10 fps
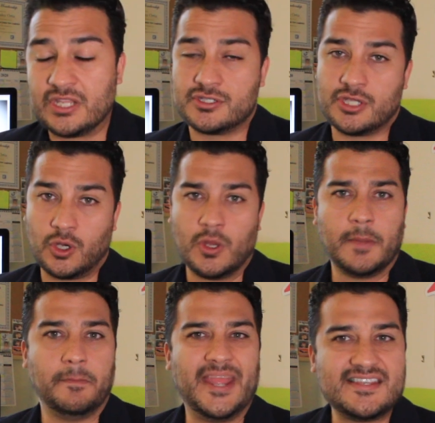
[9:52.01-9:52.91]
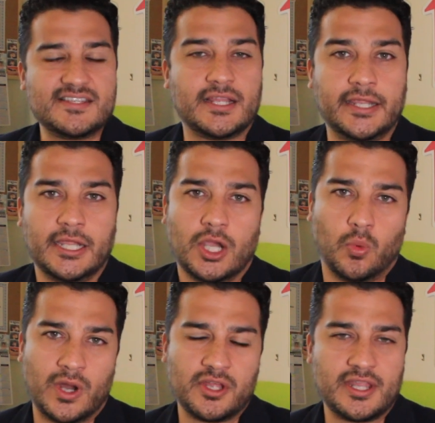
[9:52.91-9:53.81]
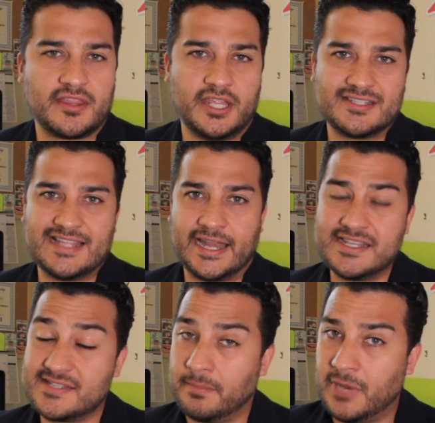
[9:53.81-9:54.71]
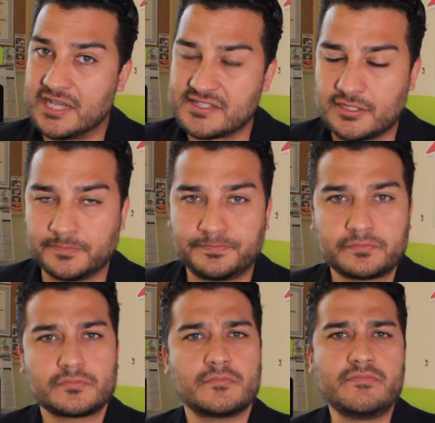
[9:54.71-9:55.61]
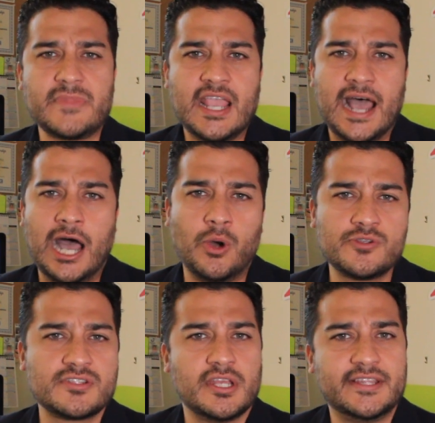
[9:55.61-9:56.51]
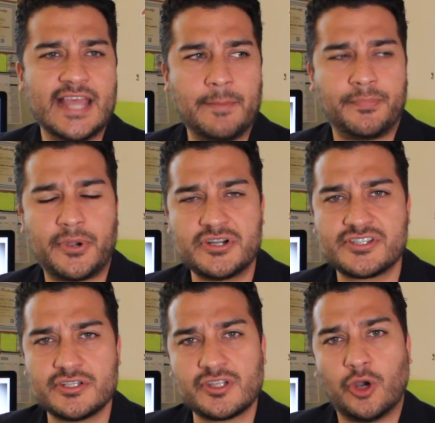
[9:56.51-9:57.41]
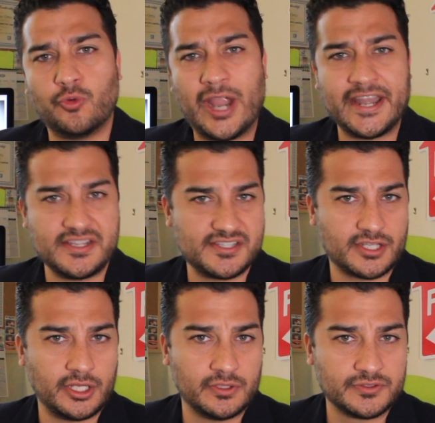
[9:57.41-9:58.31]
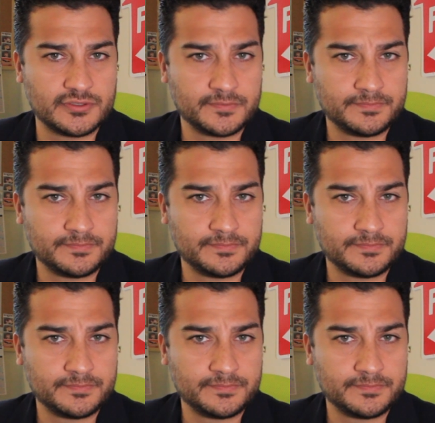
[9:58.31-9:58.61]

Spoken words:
So basically, one of the things that is a must, how's that person writing skills?